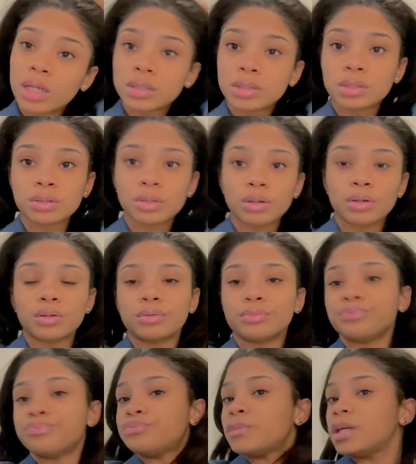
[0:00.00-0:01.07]

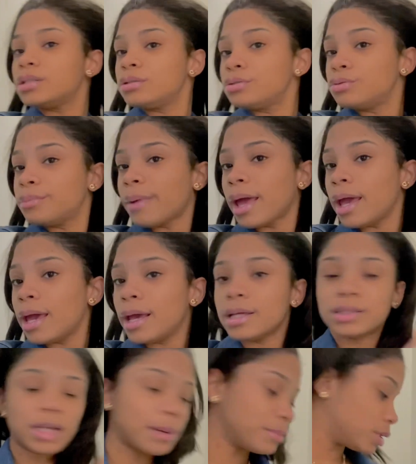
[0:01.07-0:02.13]
So I need to do my hair.
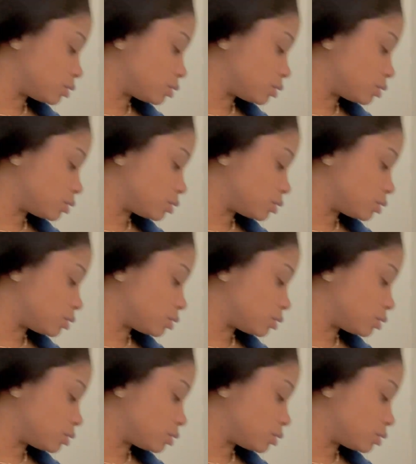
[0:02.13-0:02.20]
So I'm gonna do